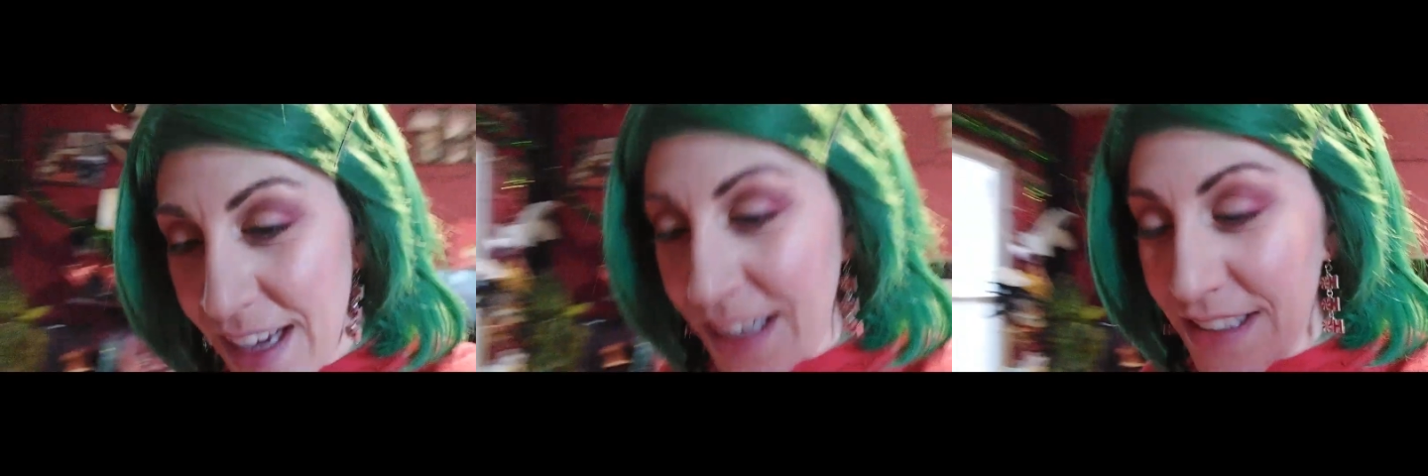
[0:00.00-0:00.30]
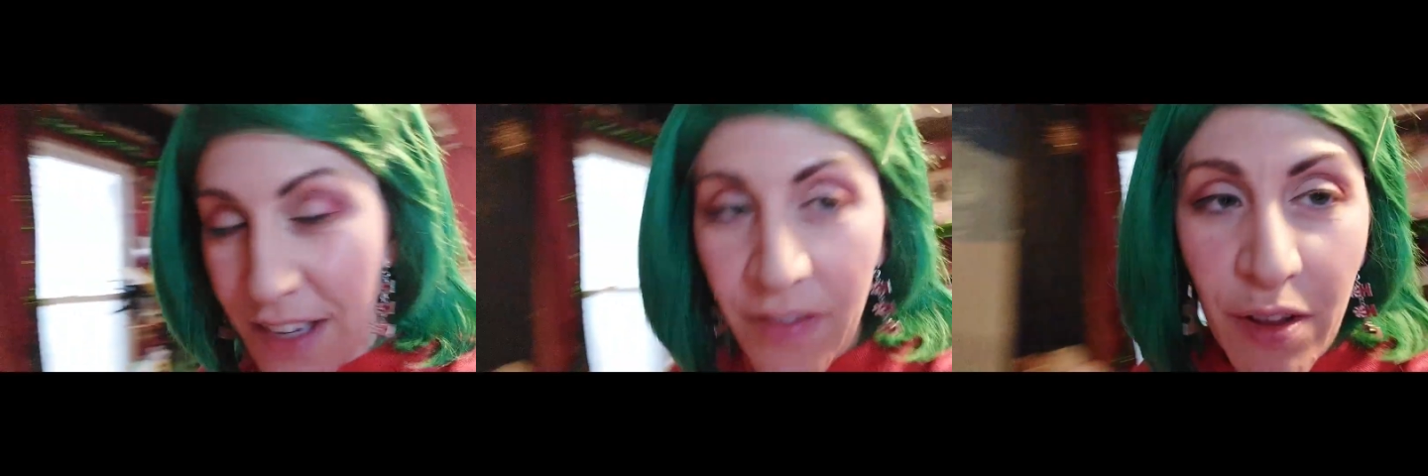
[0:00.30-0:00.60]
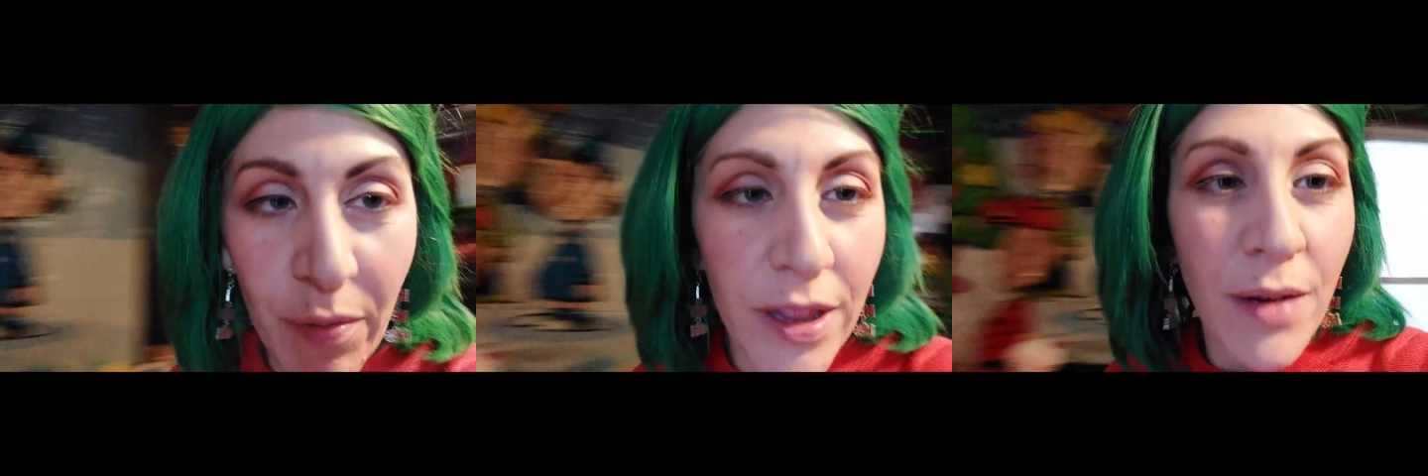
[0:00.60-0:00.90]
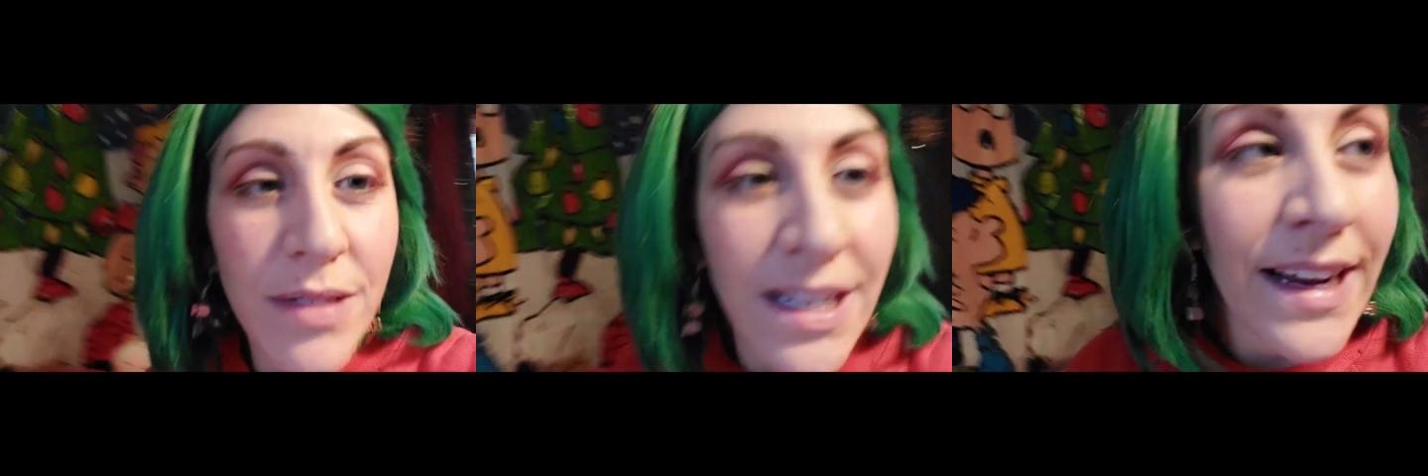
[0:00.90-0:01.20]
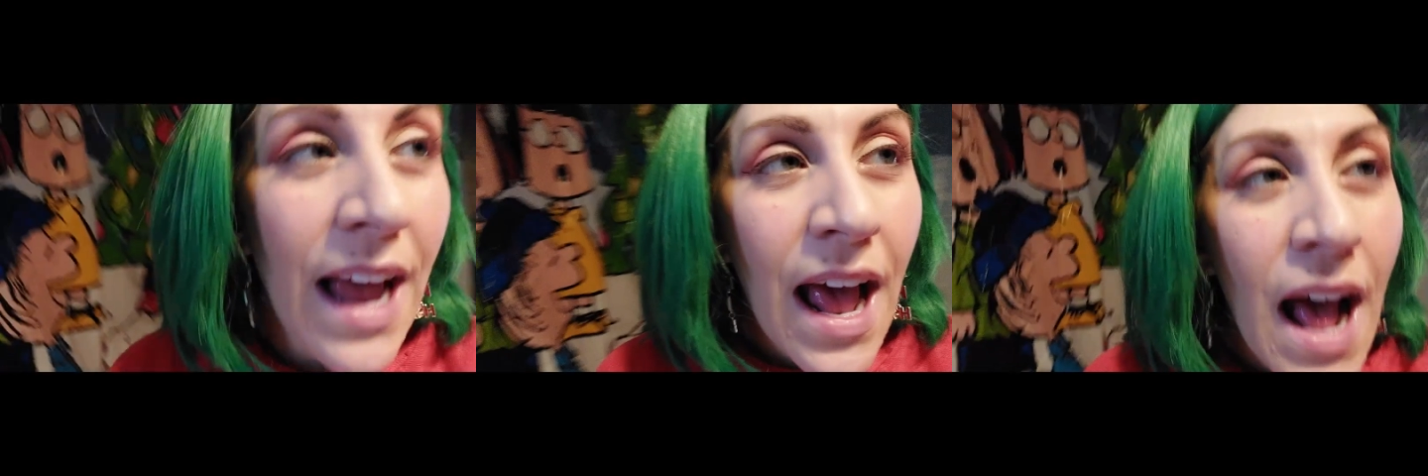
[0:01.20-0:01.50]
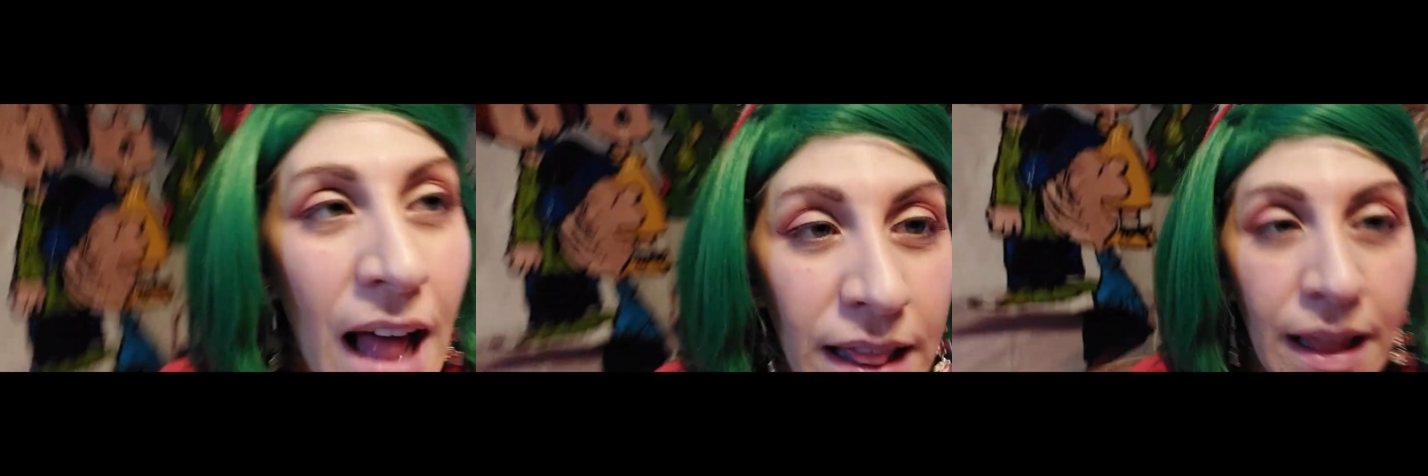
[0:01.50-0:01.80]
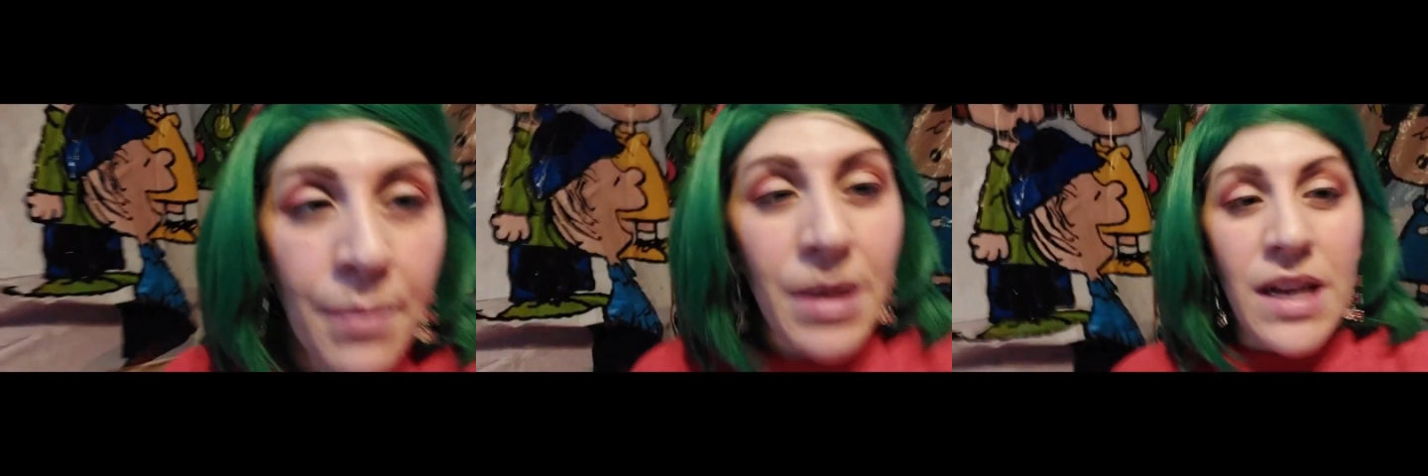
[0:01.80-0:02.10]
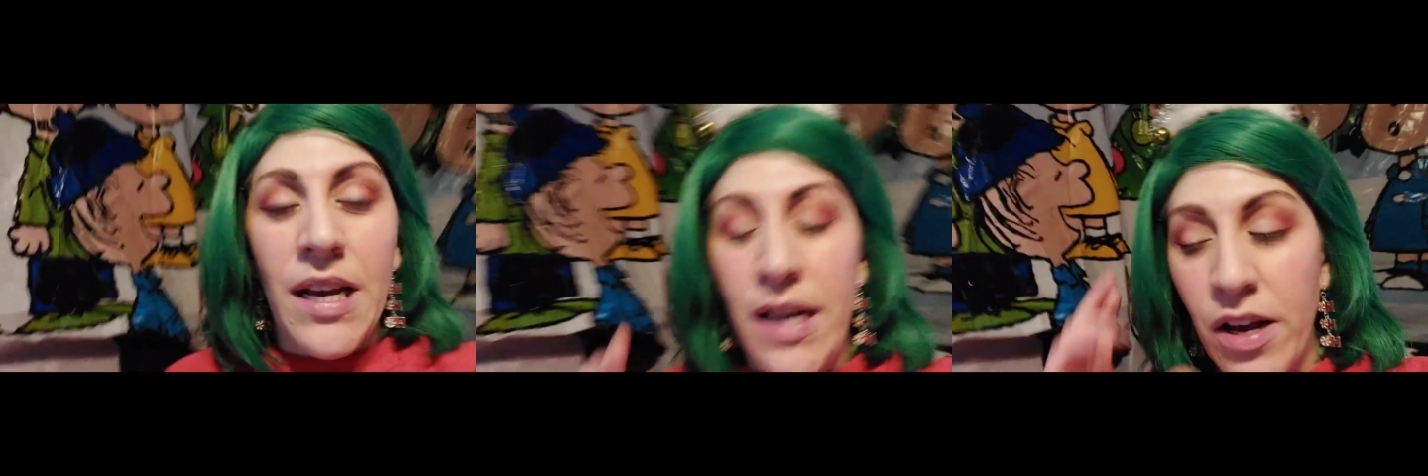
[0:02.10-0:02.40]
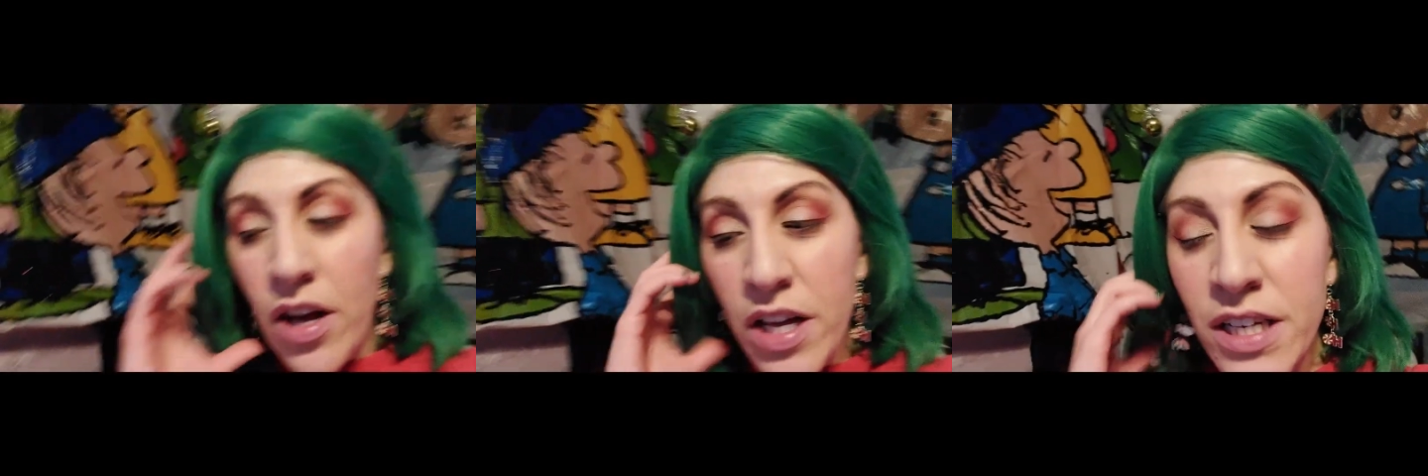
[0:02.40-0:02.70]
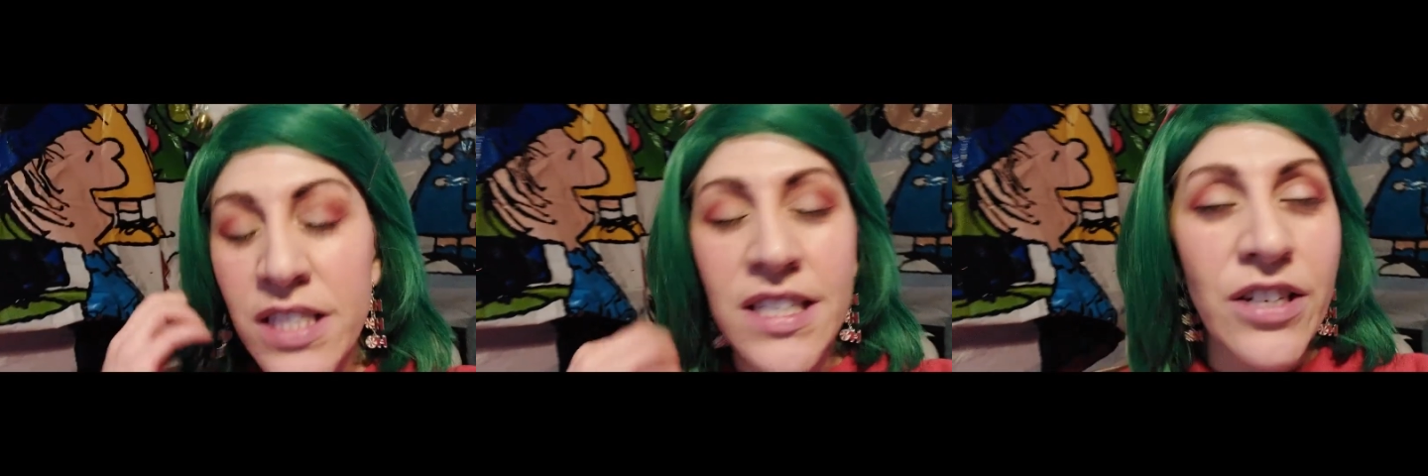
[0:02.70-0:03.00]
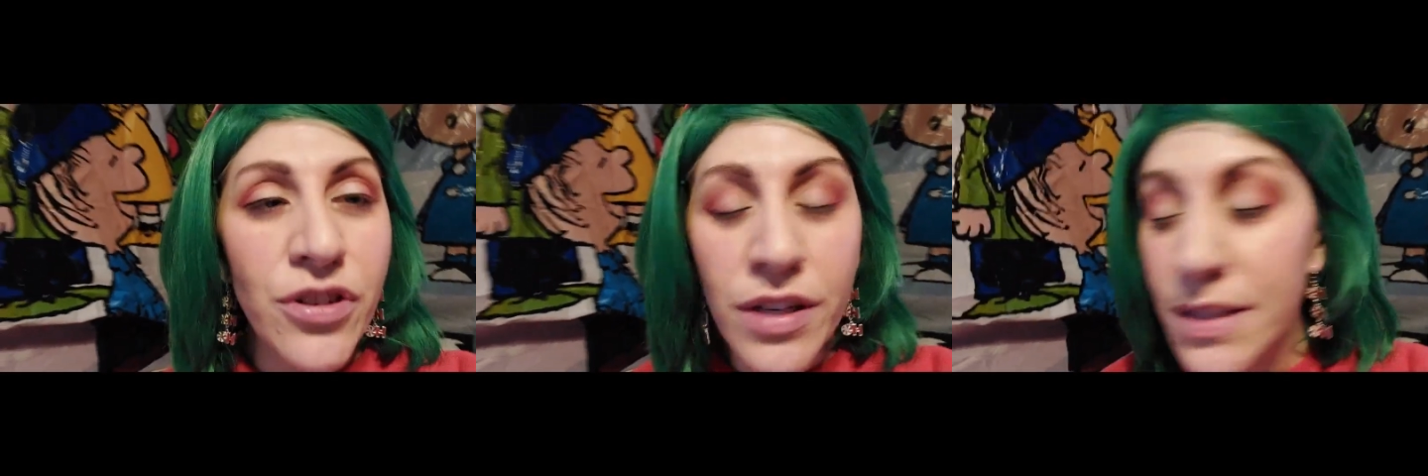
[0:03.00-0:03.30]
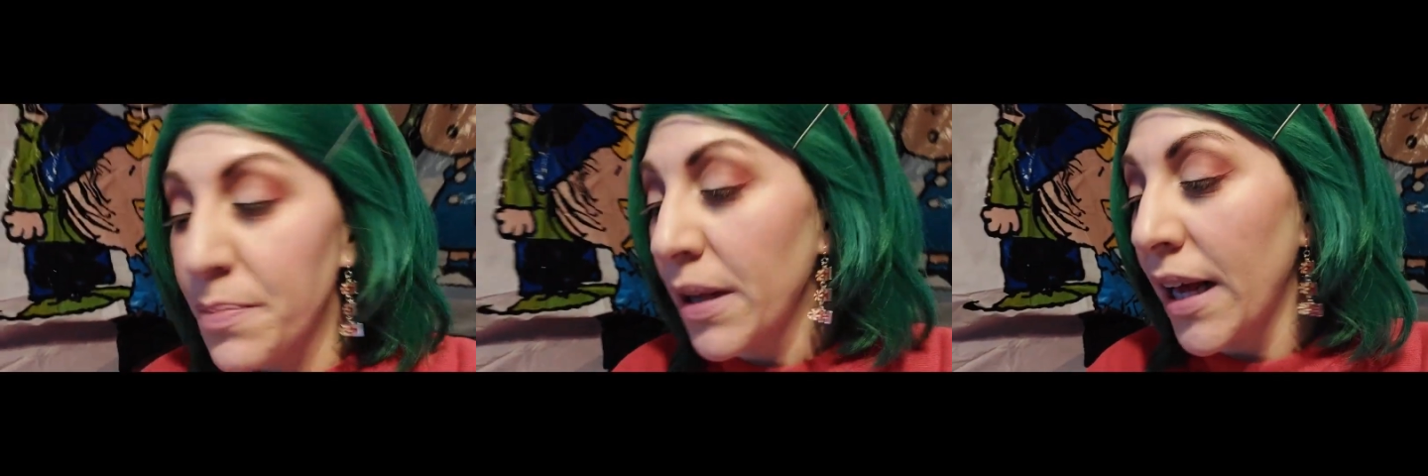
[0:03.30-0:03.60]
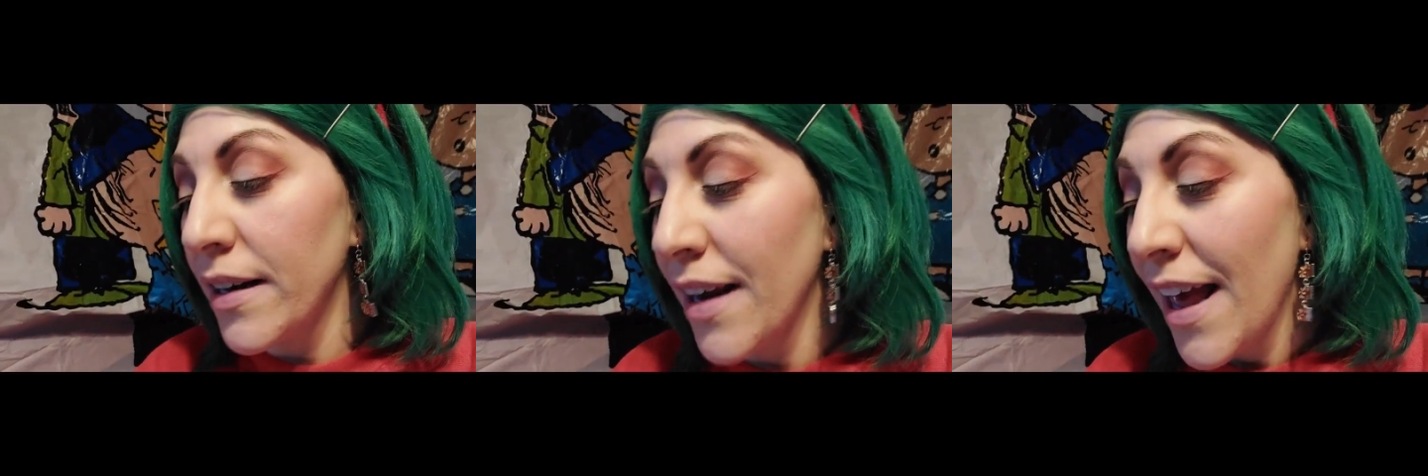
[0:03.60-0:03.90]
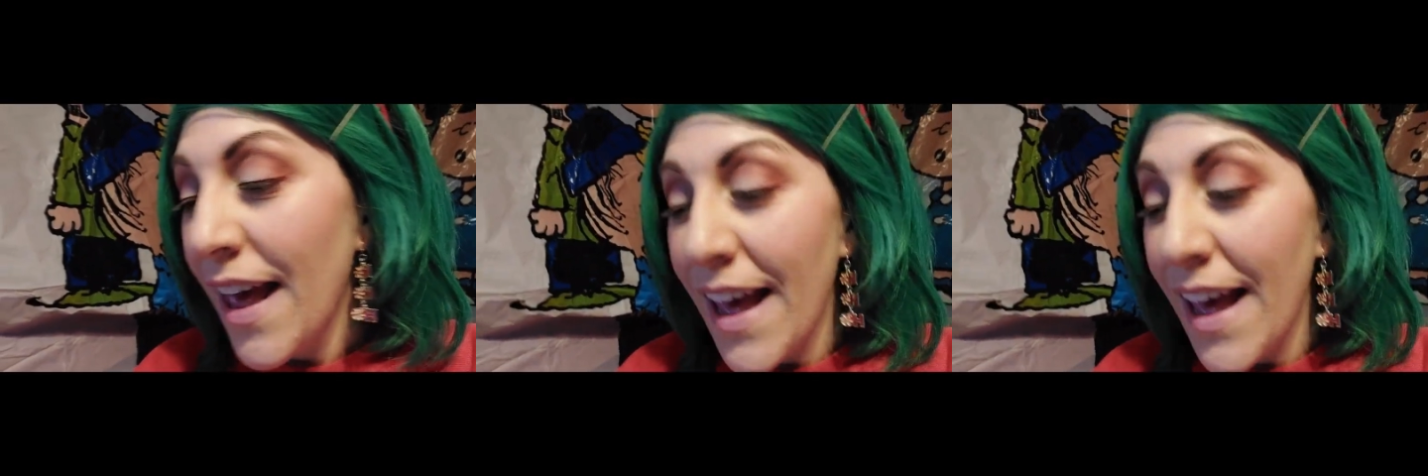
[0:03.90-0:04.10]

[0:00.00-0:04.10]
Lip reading: Because even the one that was like a lemony citrus blend,